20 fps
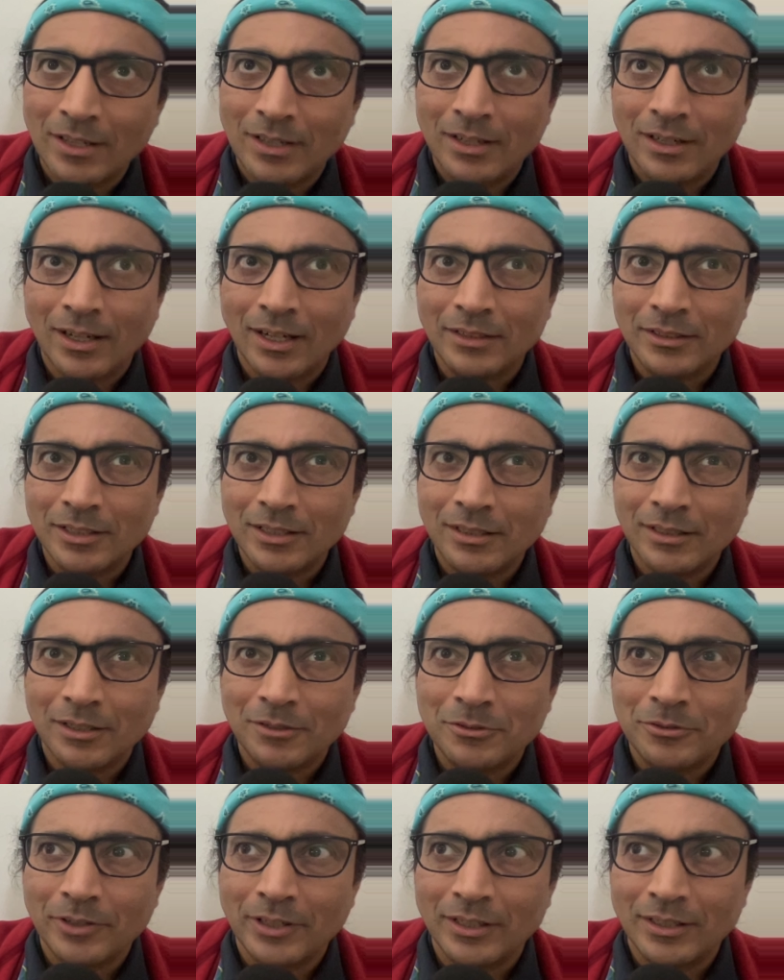I think
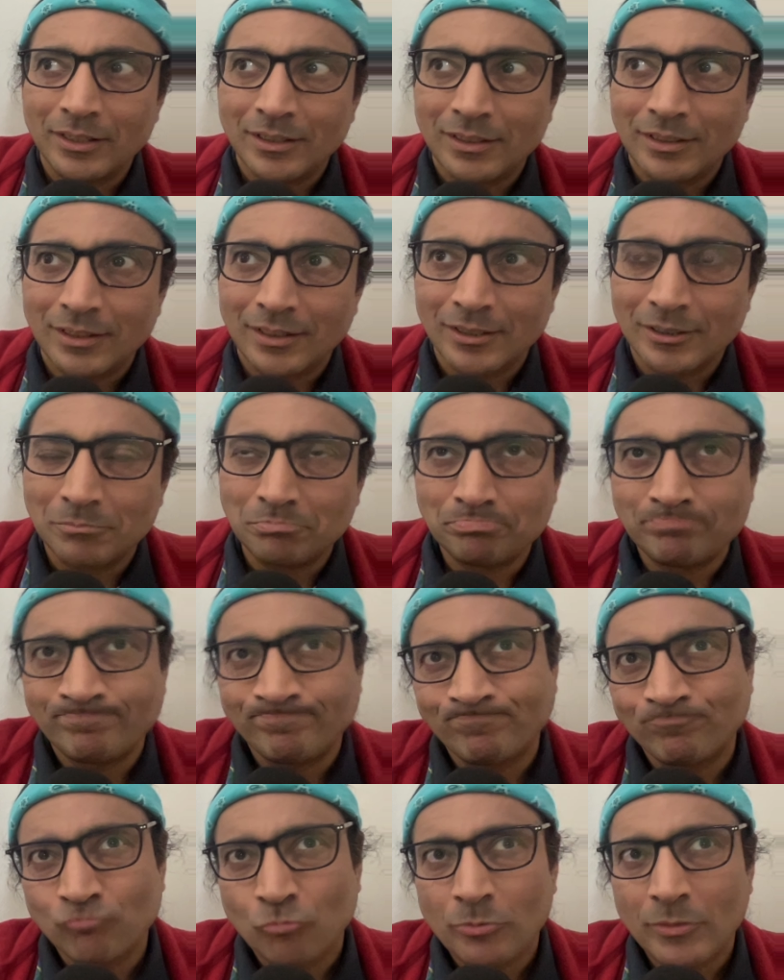around
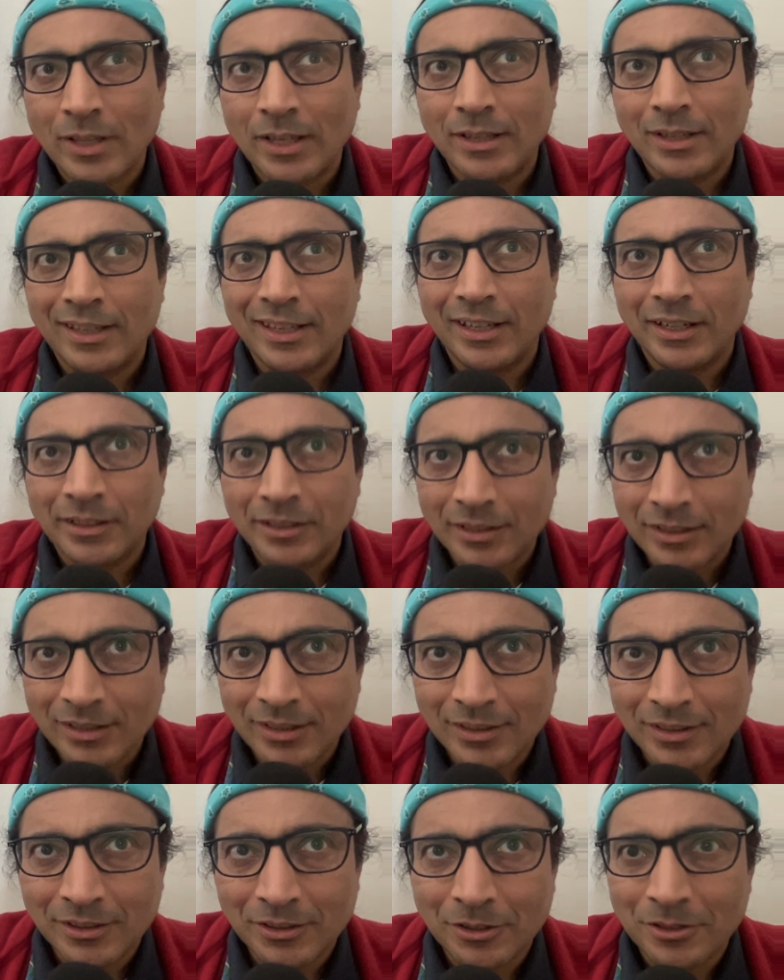
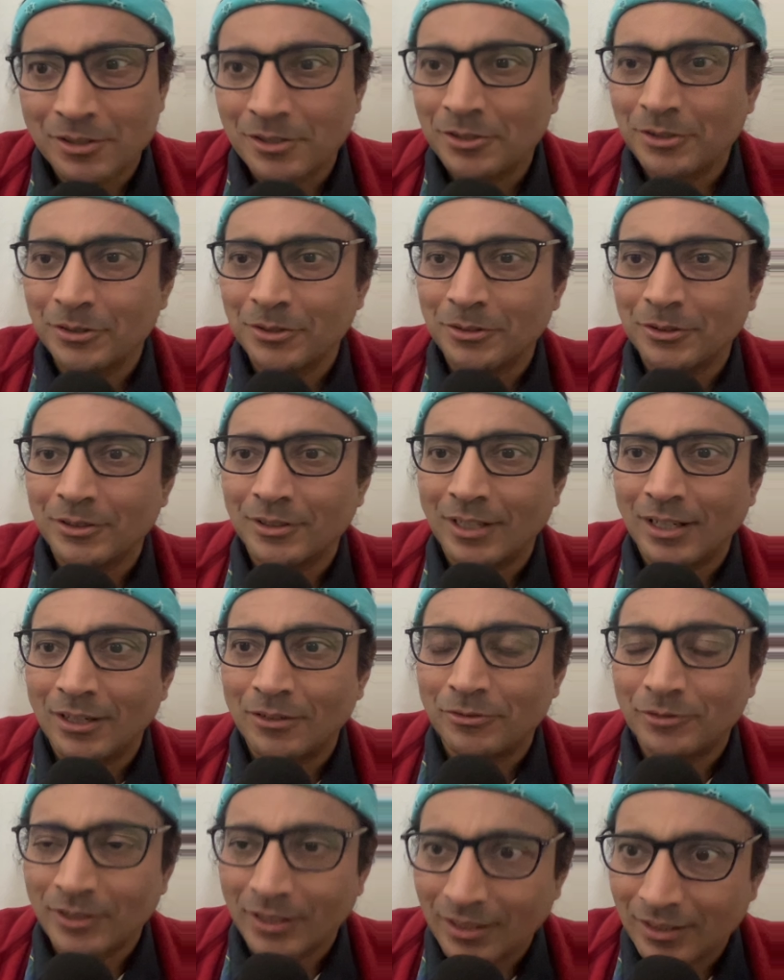2018 or so, a
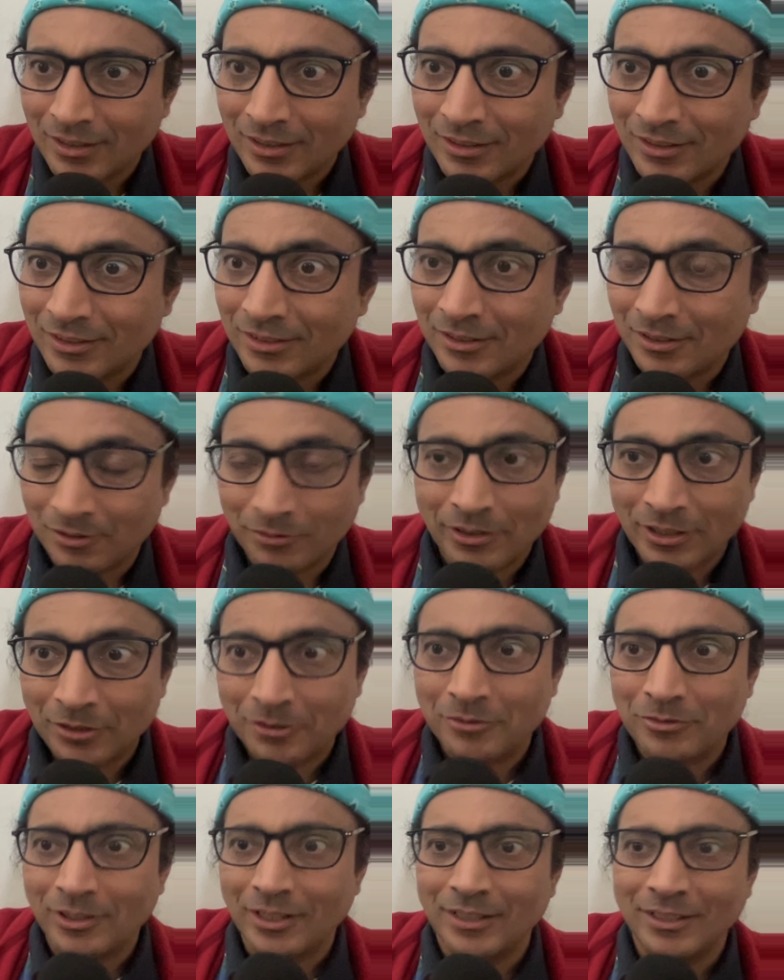very
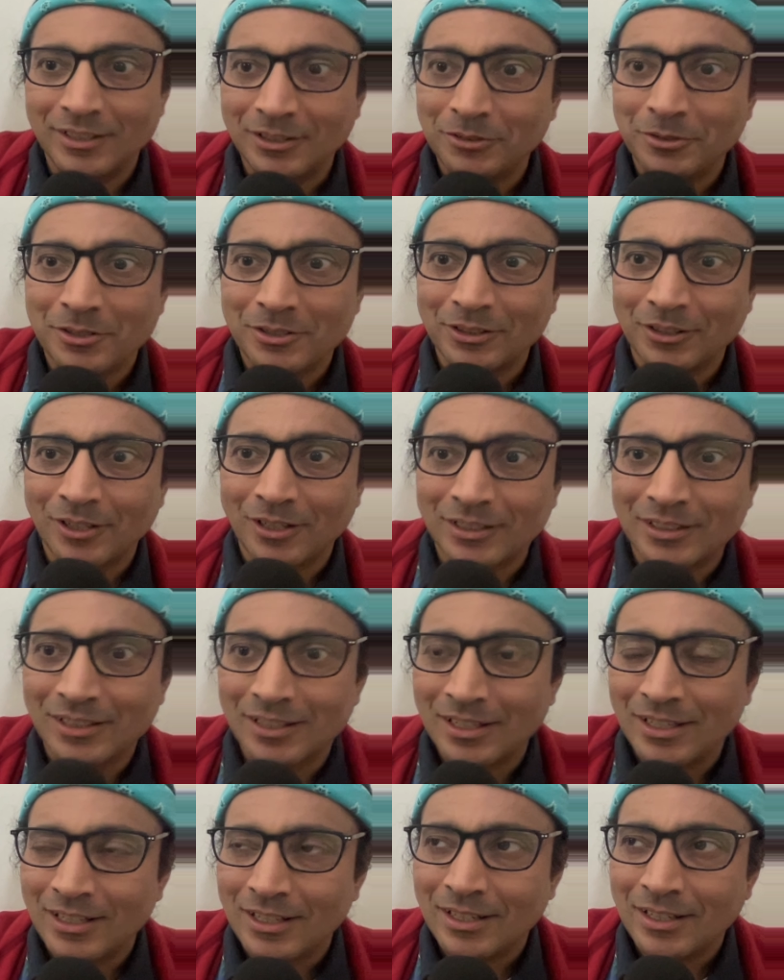good friend, he knows a lot.
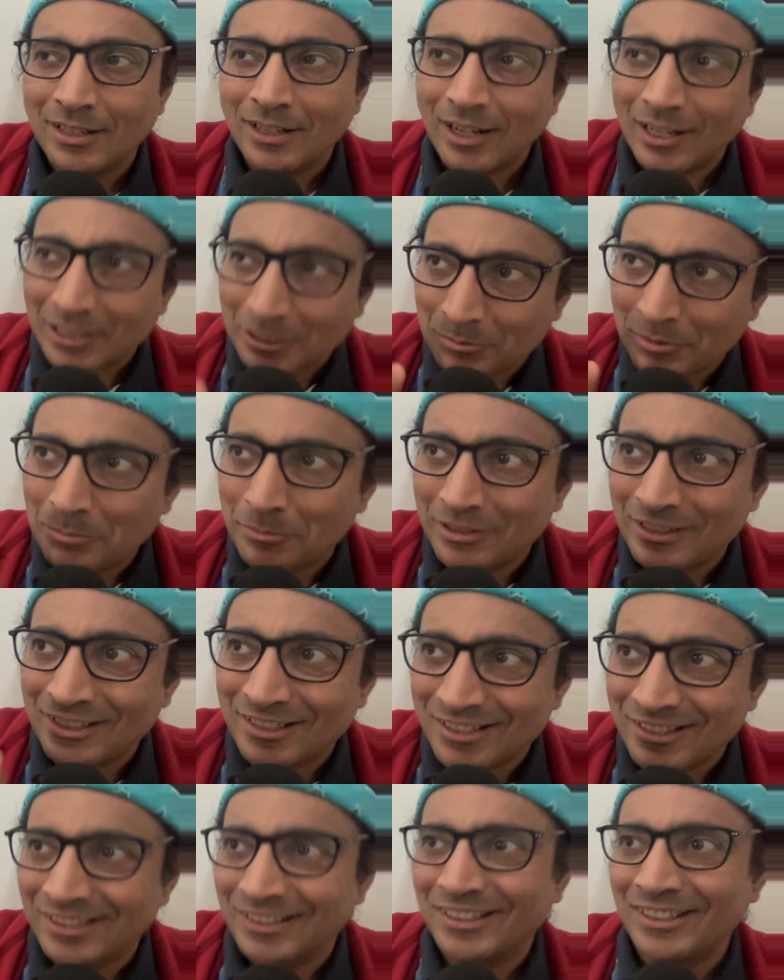I remember
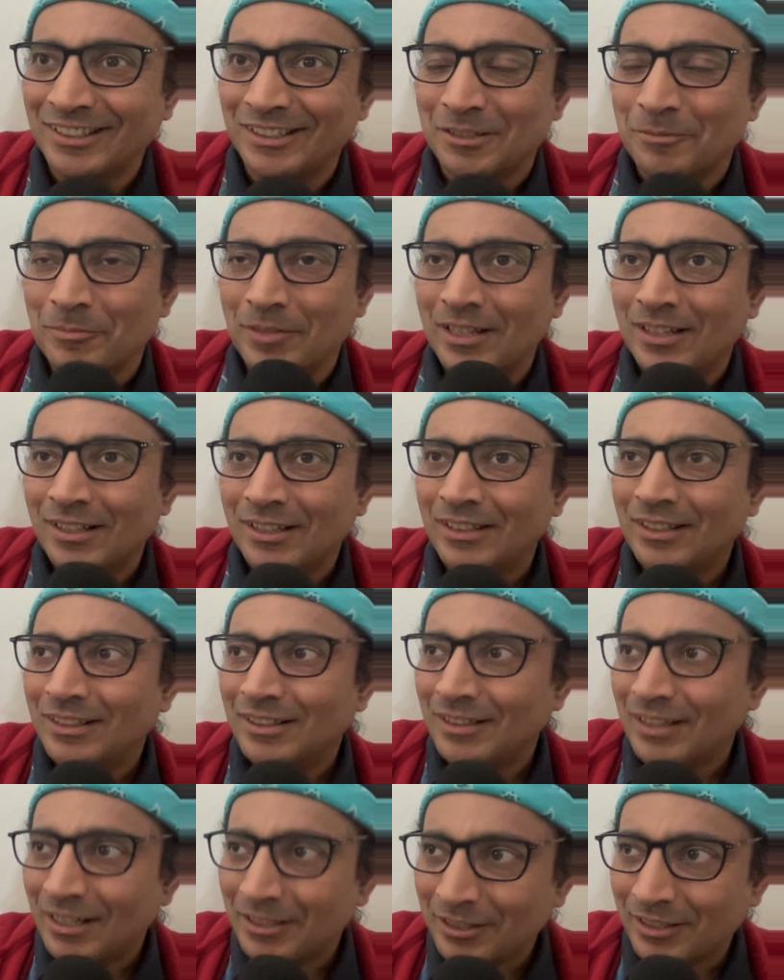distinctly,
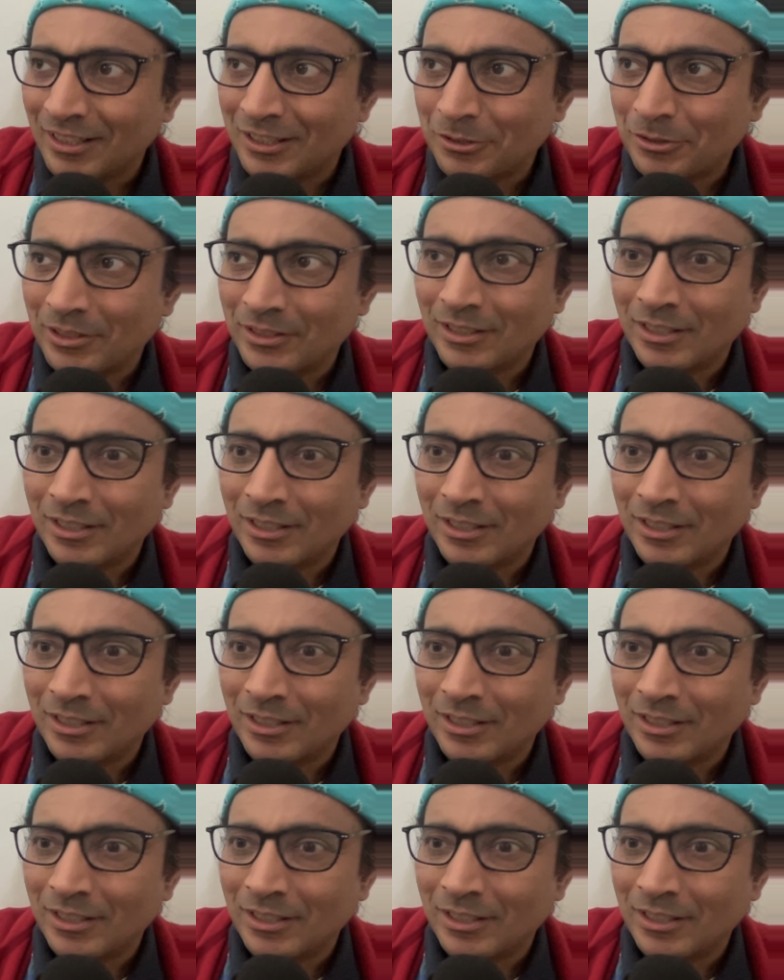at a get-together,